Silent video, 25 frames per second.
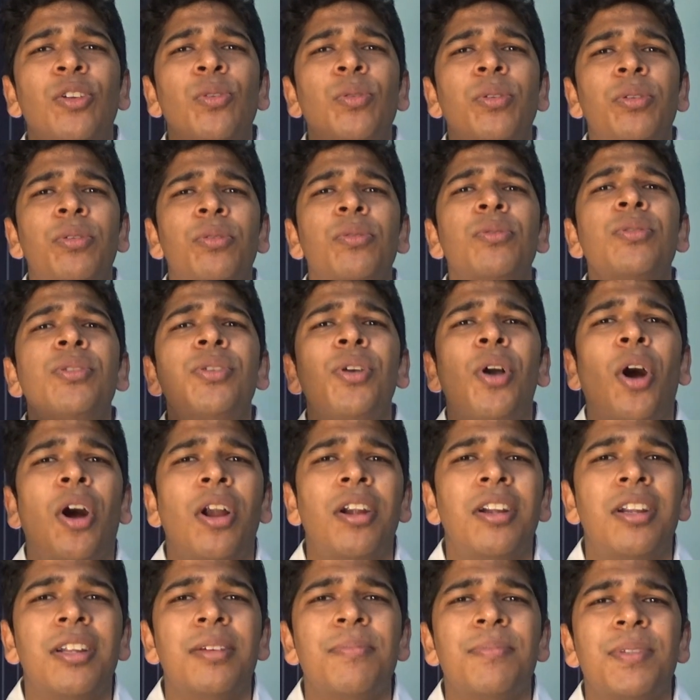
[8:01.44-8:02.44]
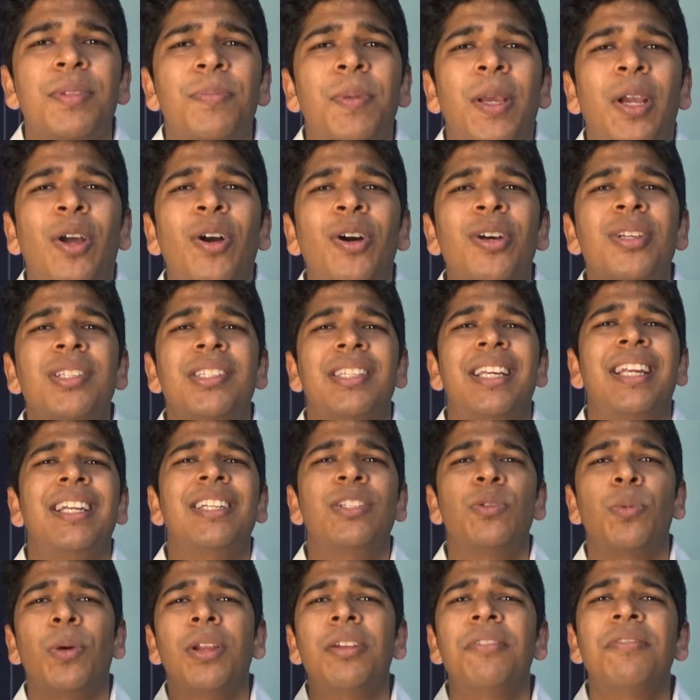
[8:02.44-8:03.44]
you use condoms because
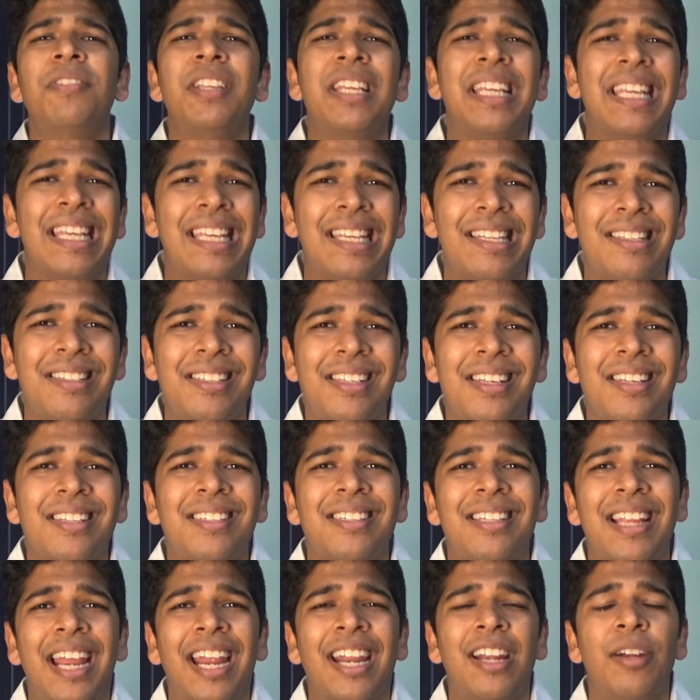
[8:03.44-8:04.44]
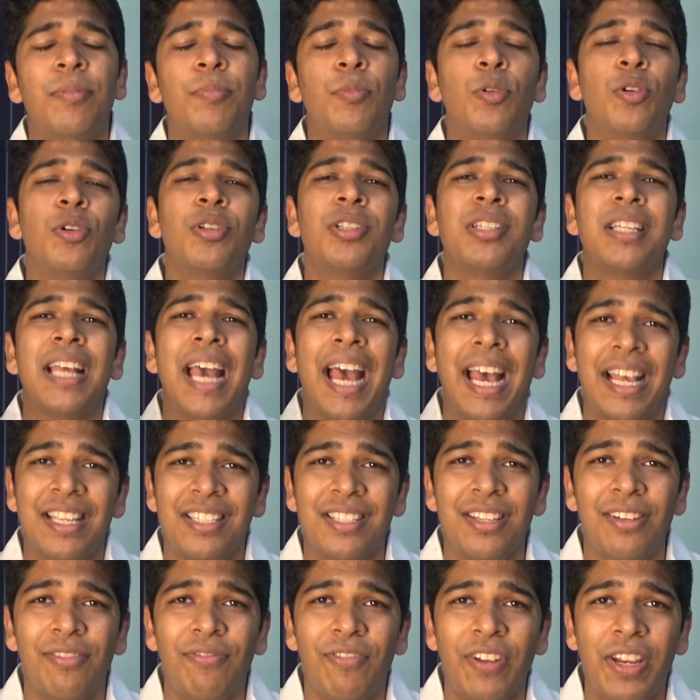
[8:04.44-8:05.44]
it's one of the easiest and most
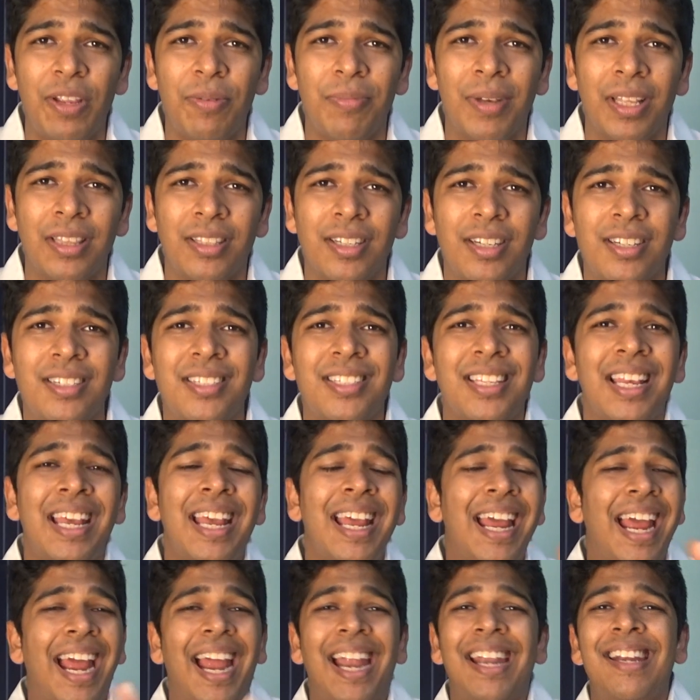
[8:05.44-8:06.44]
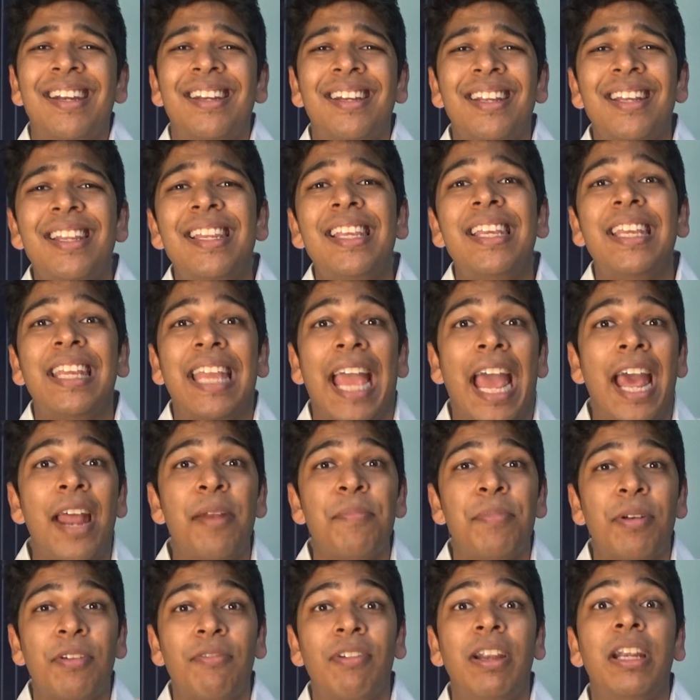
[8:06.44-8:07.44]
hassle-free methods and really
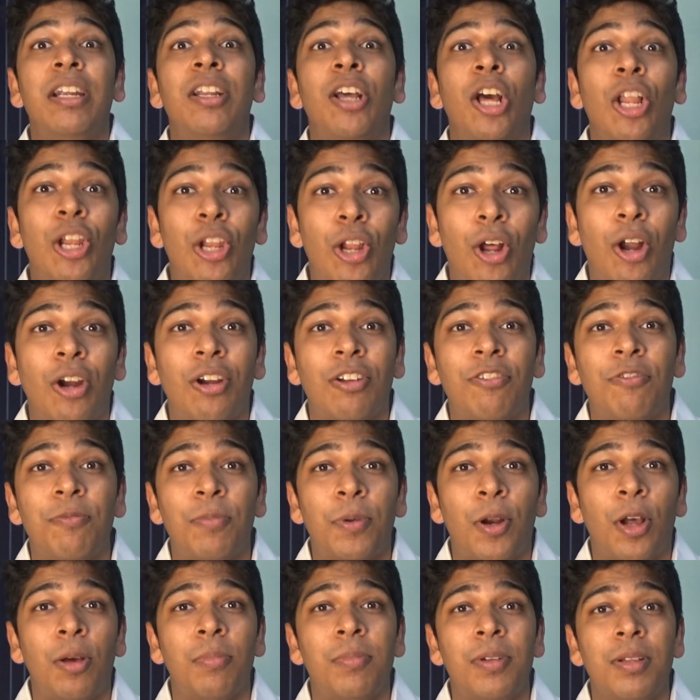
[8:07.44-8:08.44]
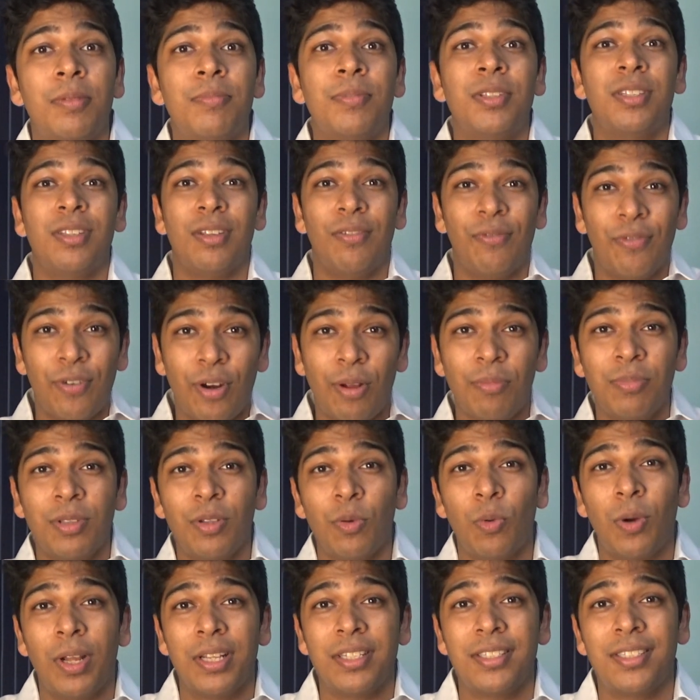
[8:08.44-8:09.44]
can prevent a lot of problems from
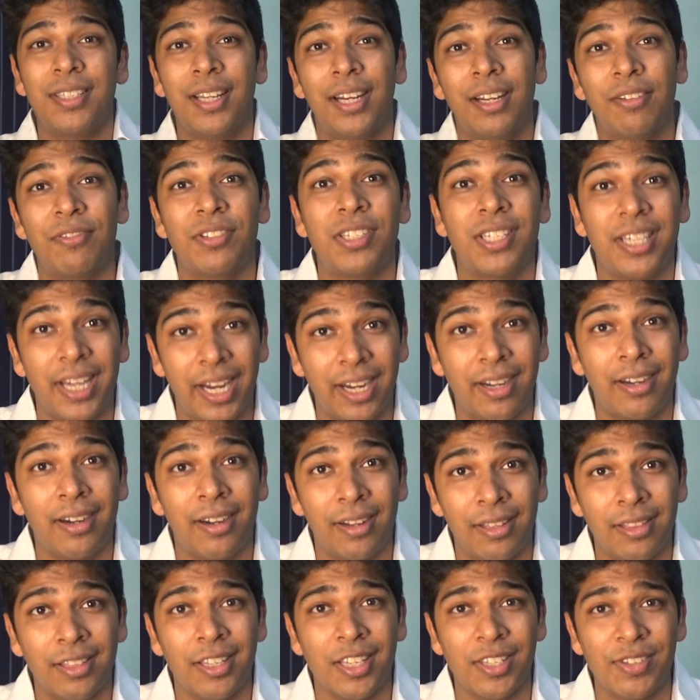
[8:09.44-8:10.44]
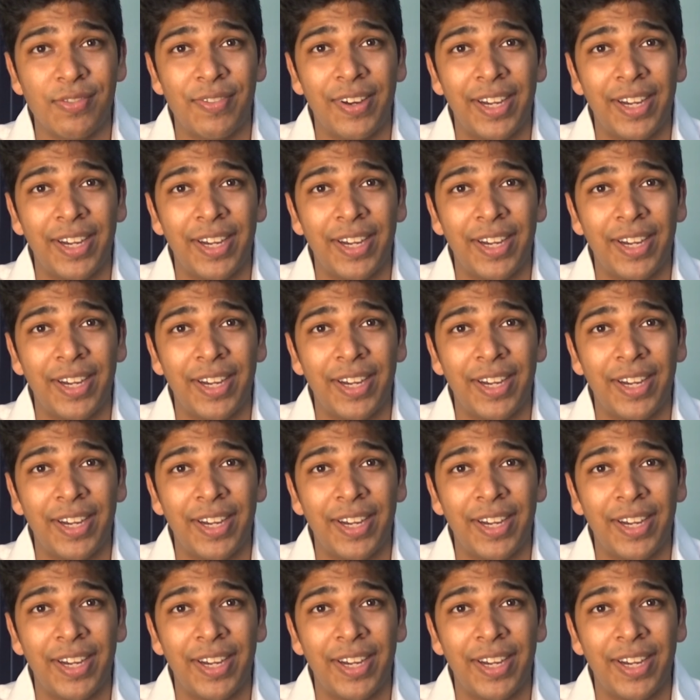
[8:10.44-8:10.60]
the ones that I've stated in this